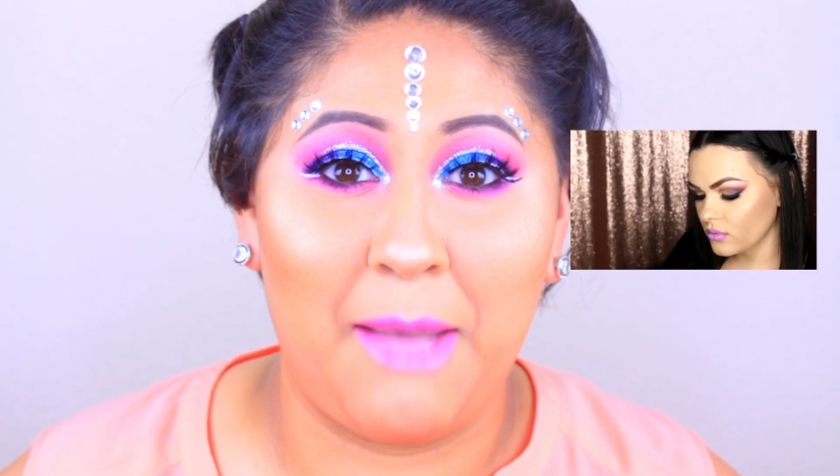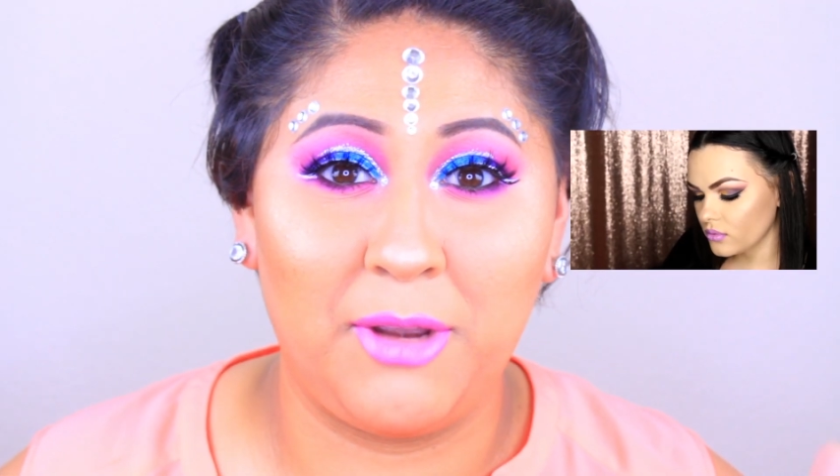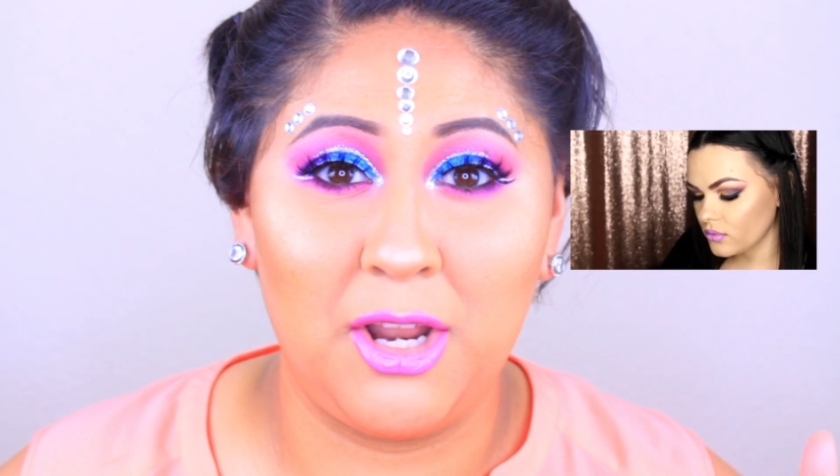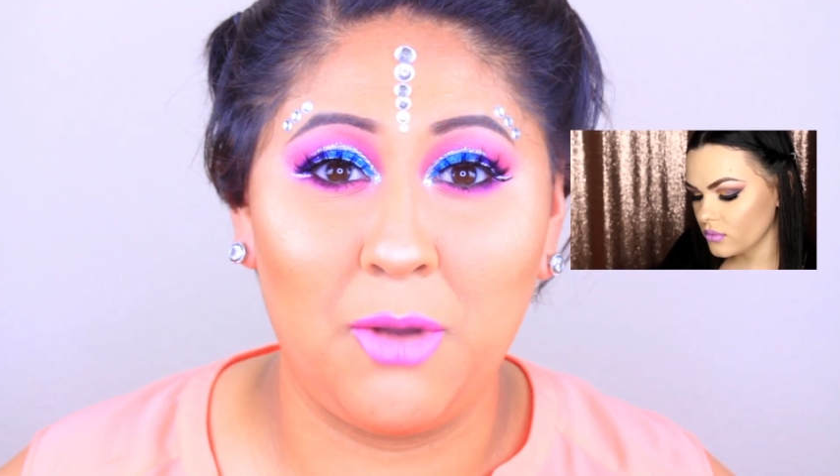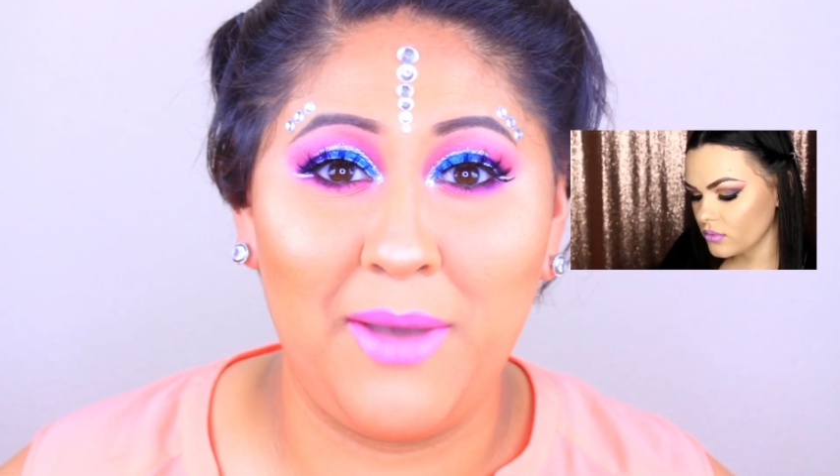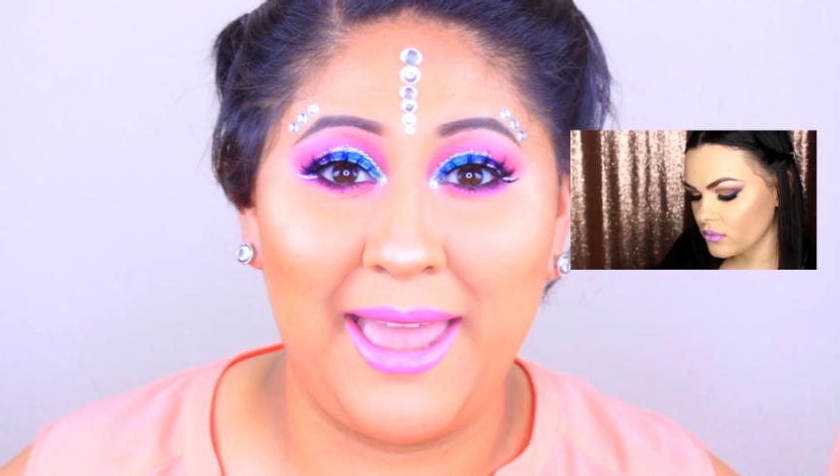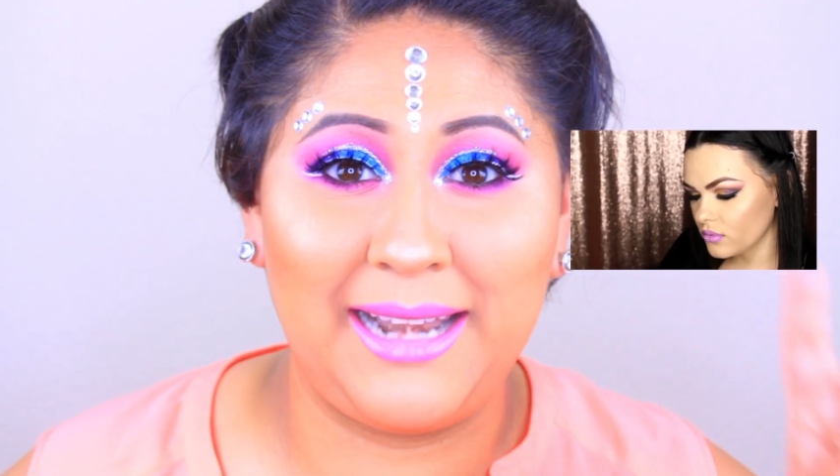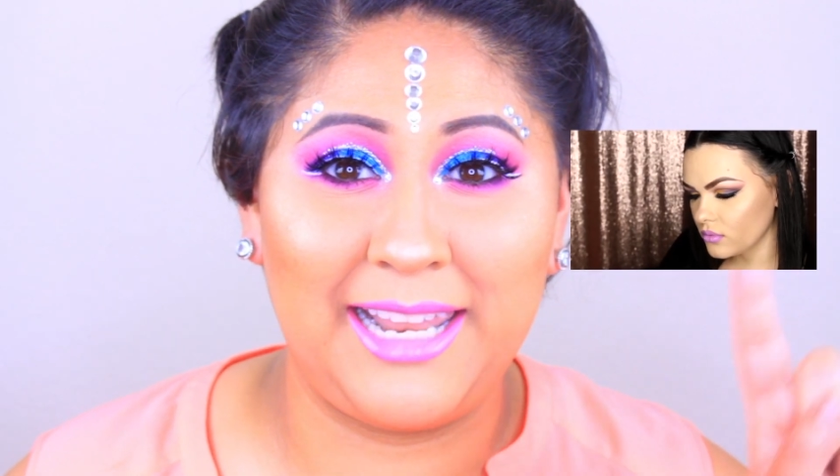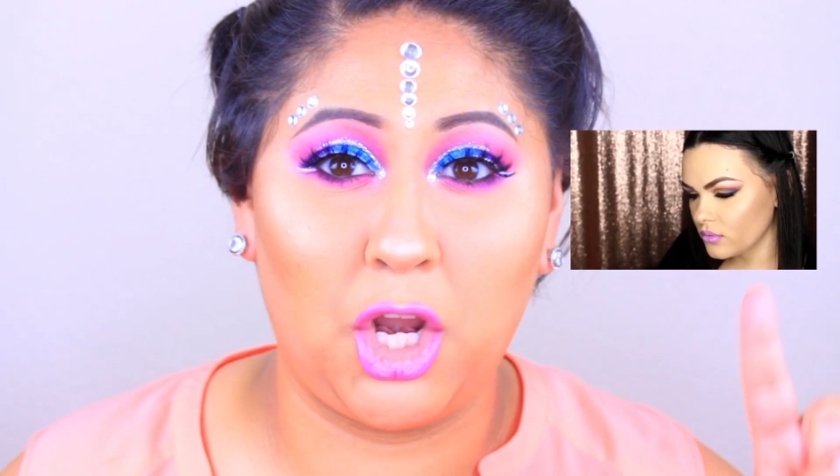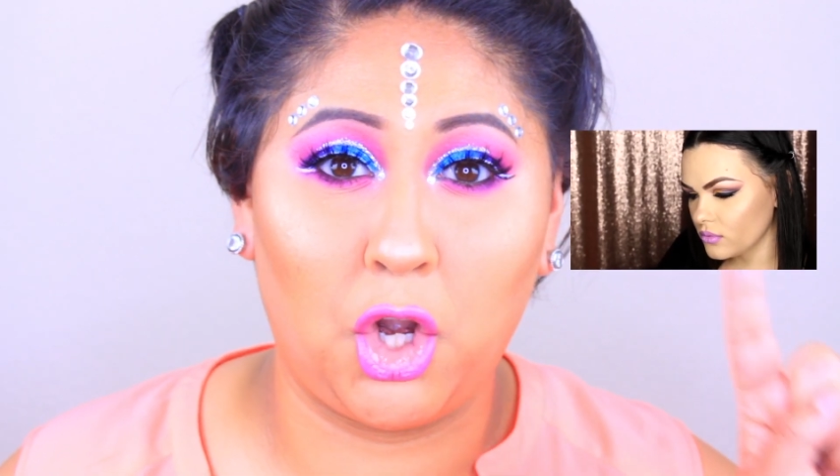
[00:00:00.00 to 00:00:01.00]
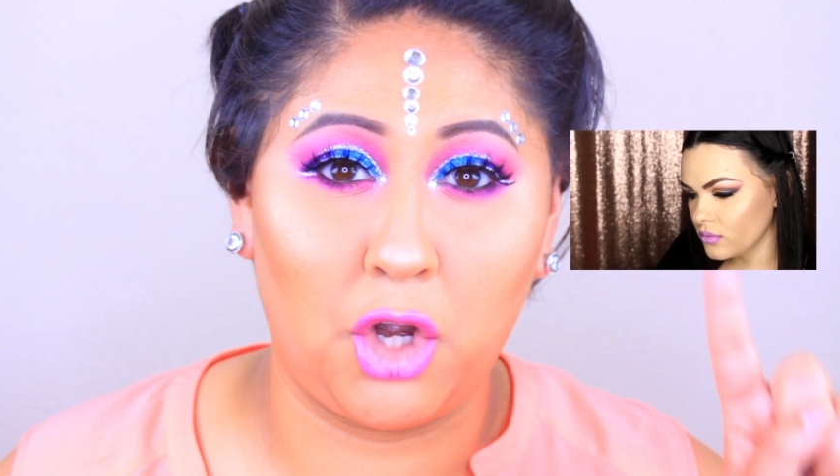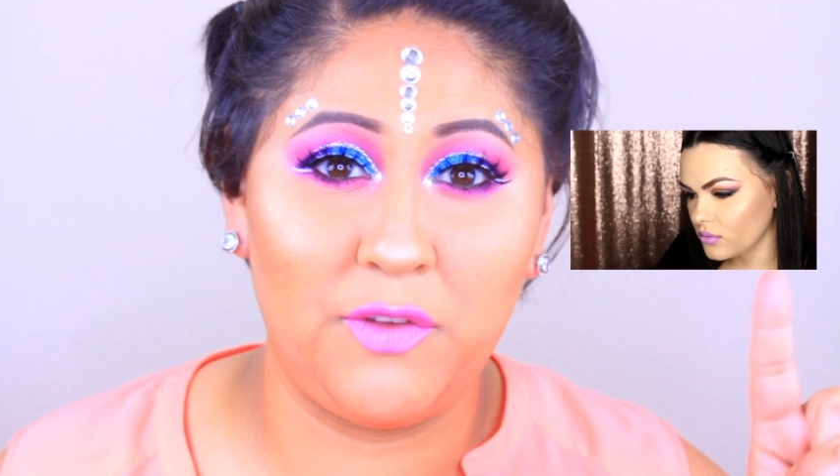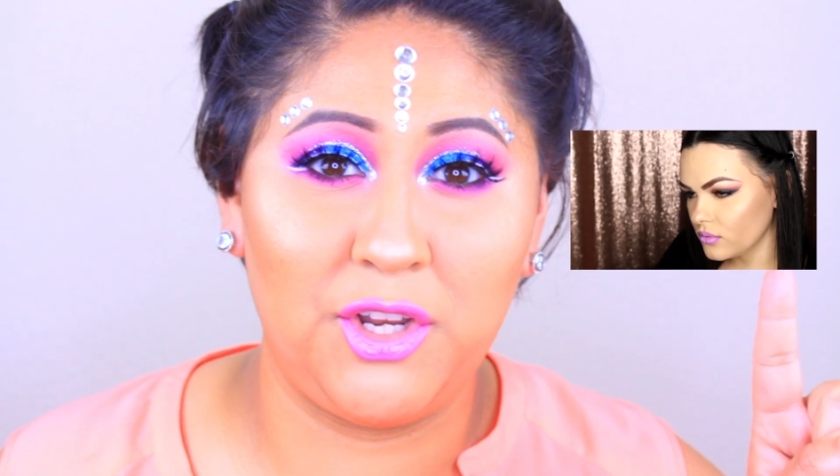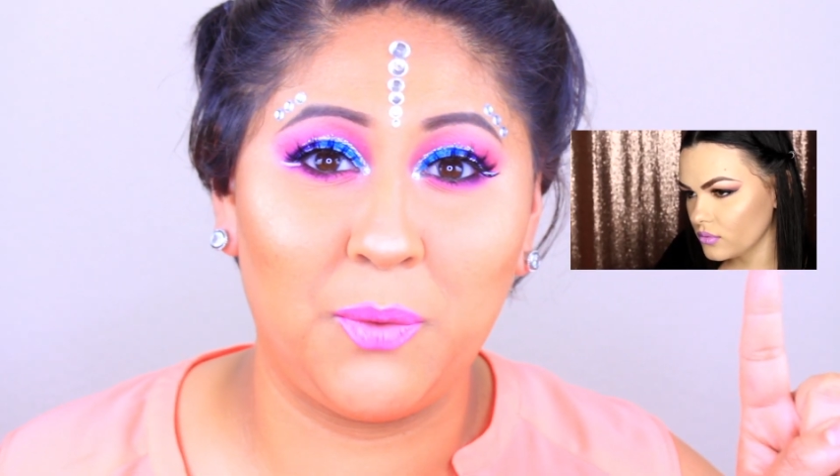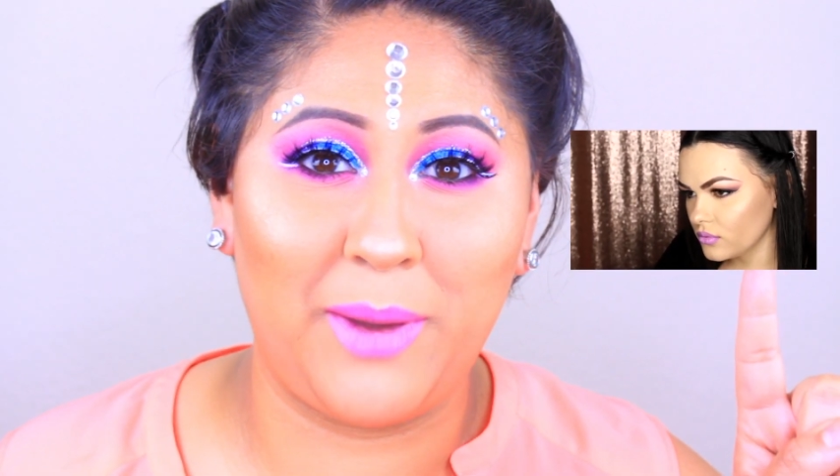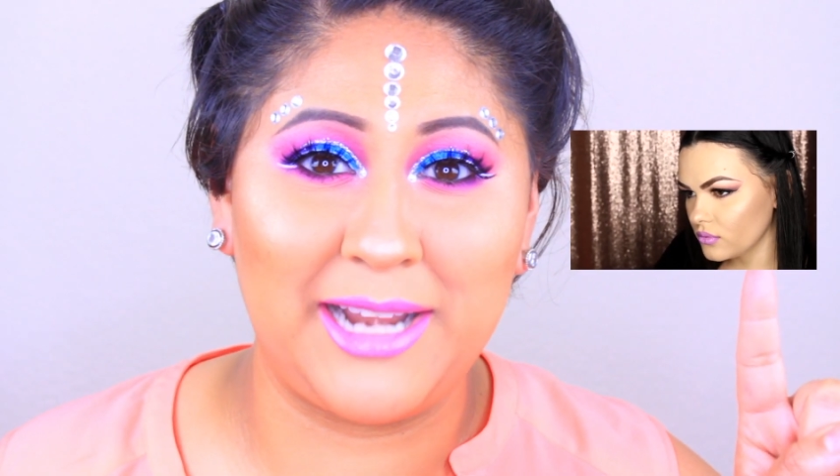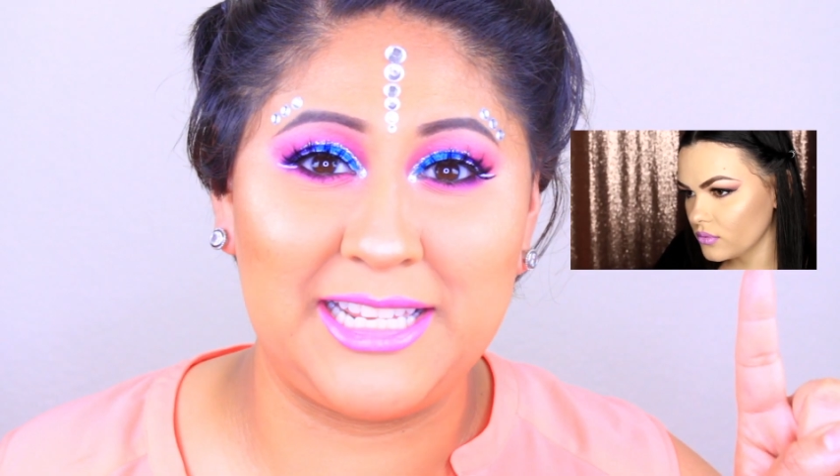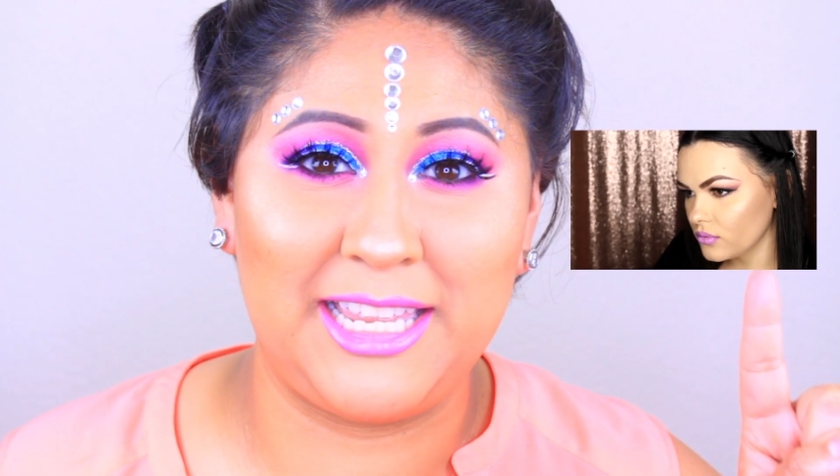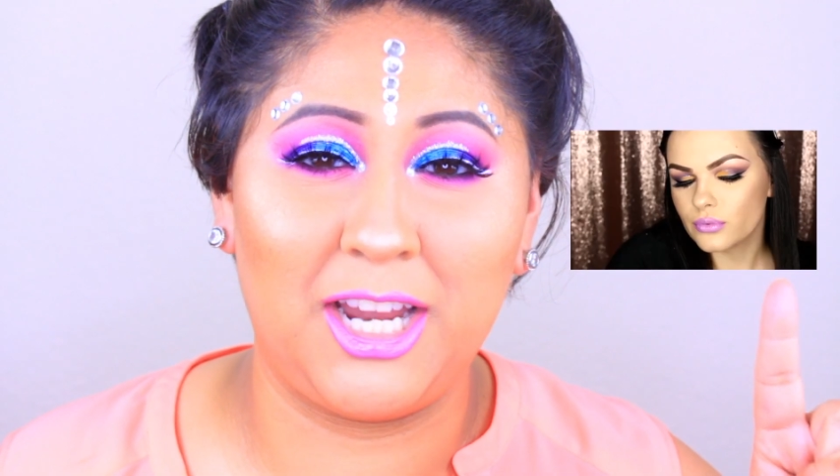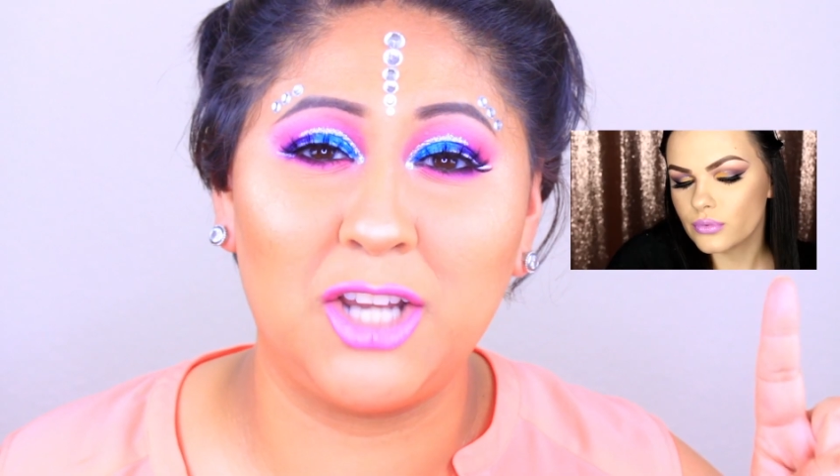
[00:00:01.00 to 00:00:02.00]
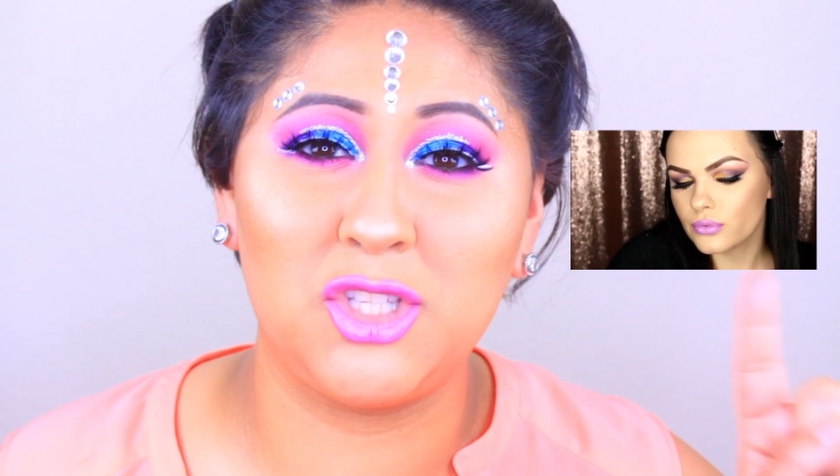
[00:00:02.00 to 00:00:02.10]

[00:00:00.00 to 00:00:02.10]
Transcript: I'm gonna go ahead and link her video right here,